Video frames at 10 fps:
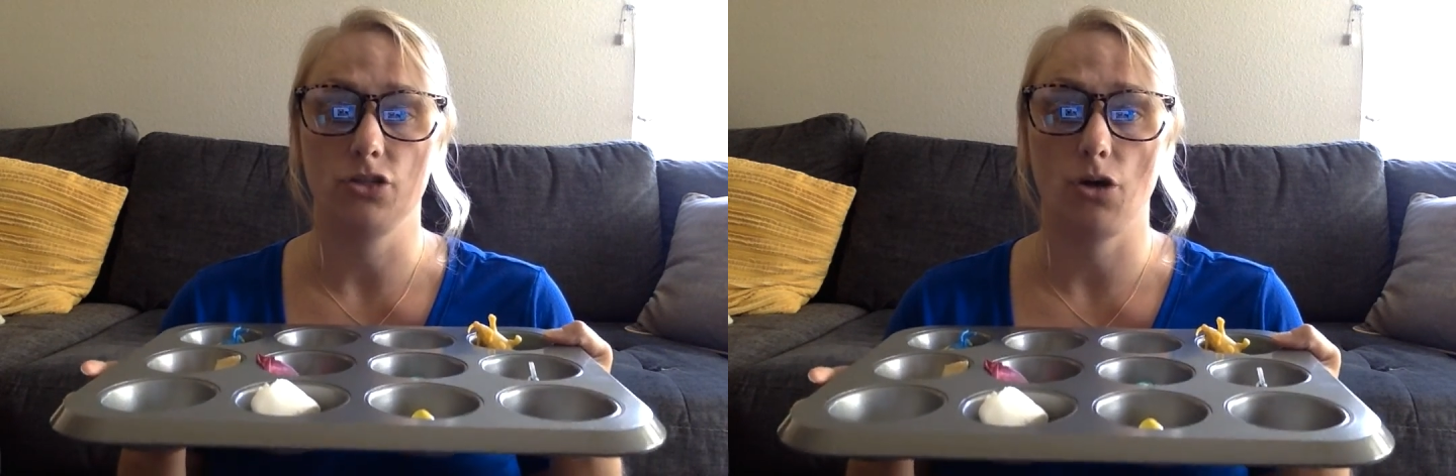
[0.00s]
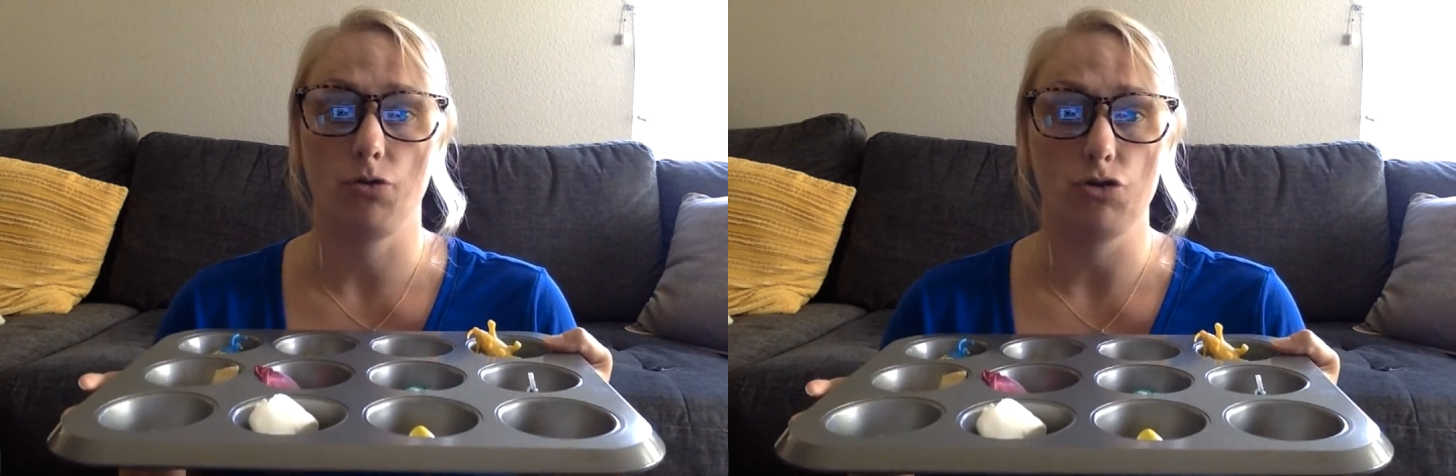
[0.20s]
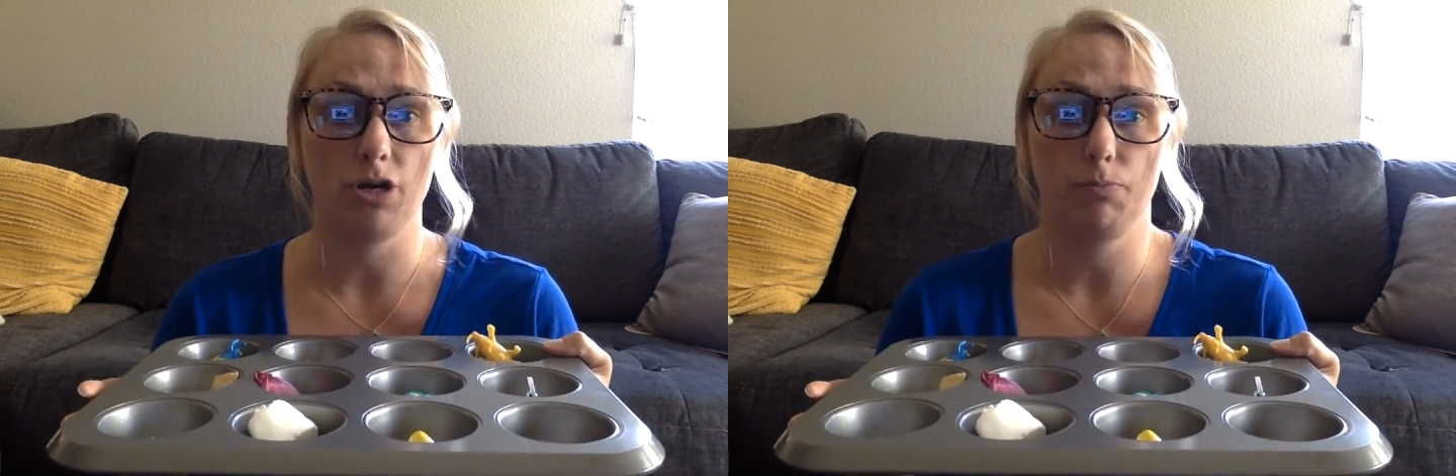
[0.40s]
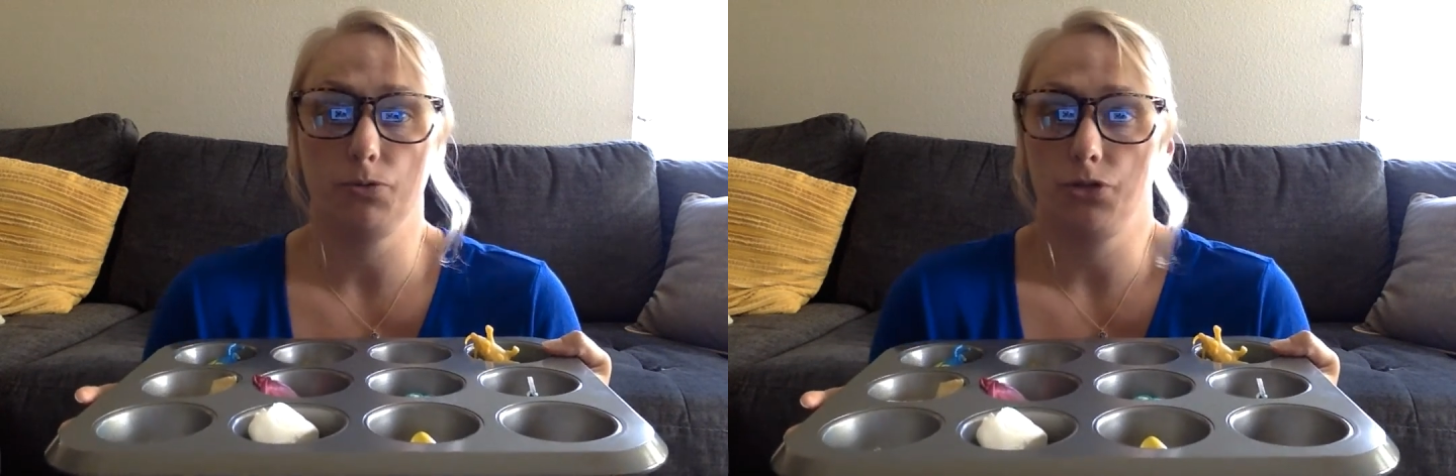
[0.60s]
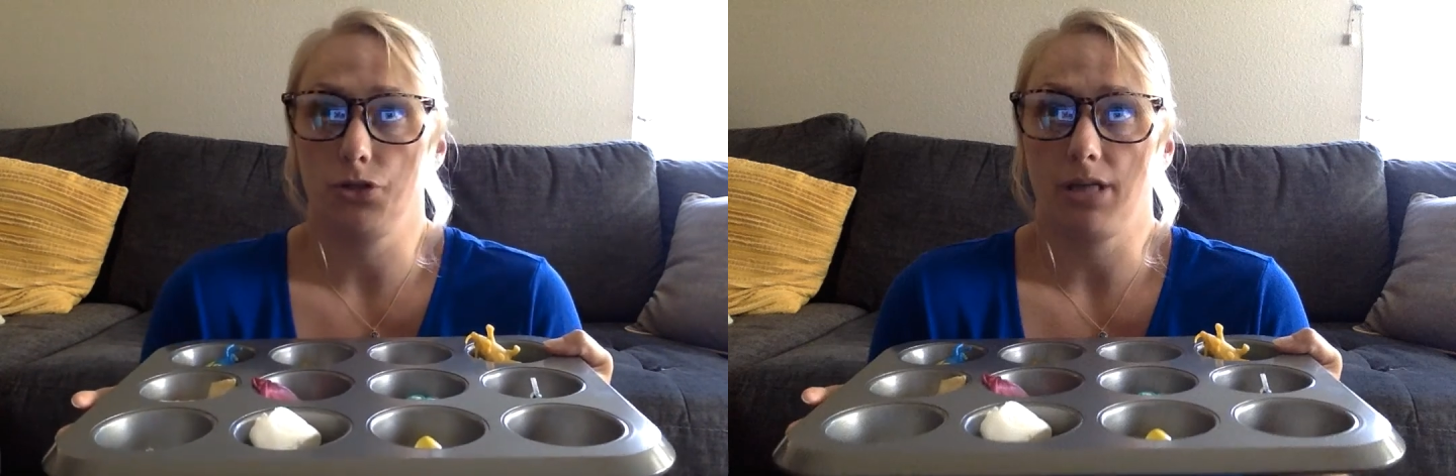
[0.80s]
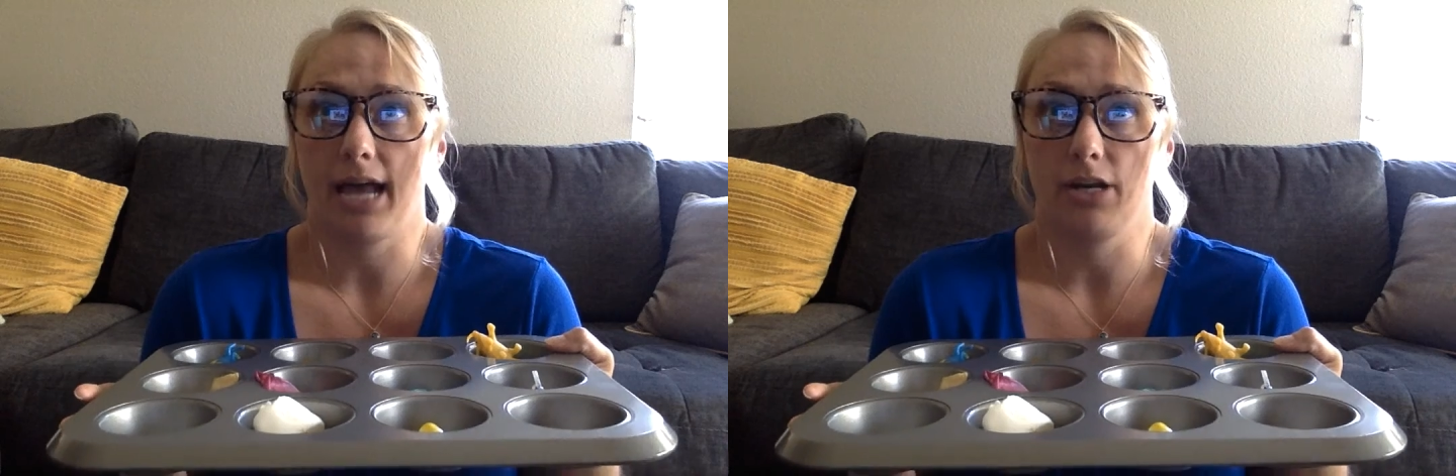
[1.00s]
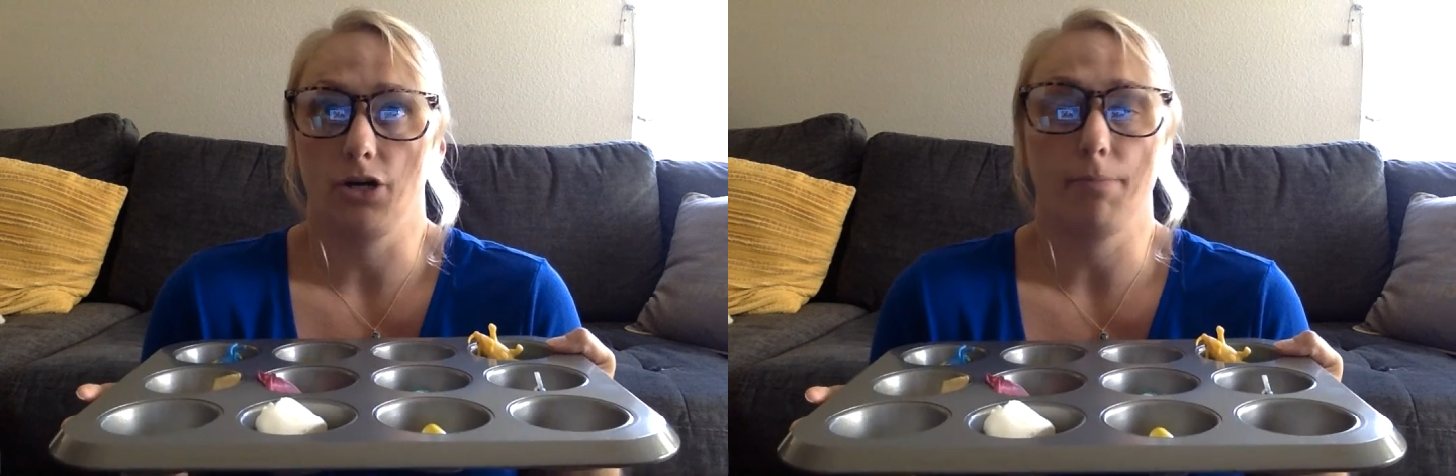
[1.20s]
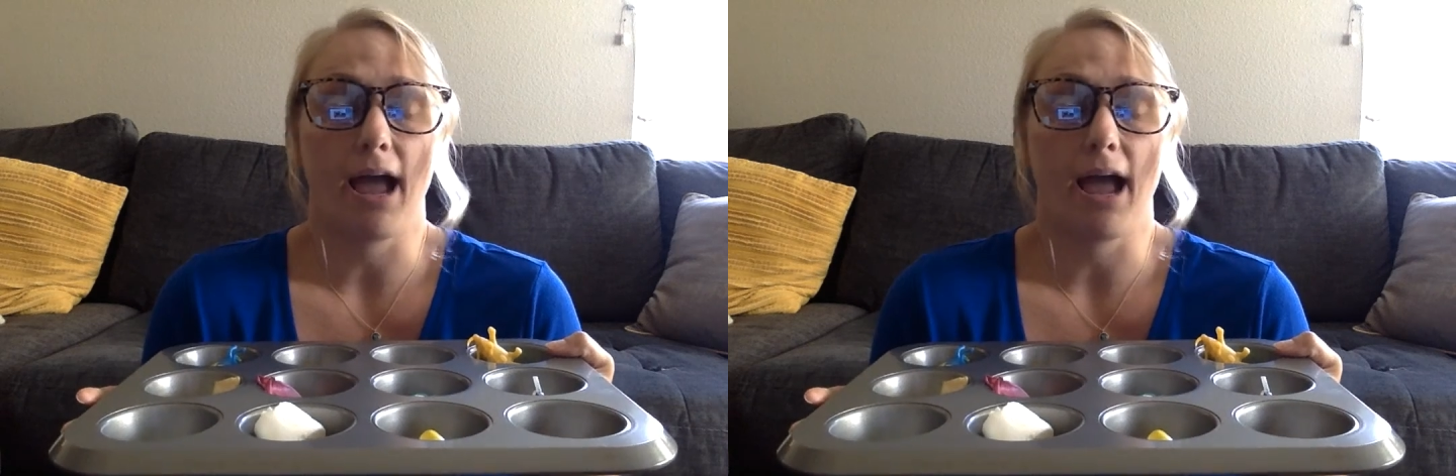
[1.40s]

So you could do that in your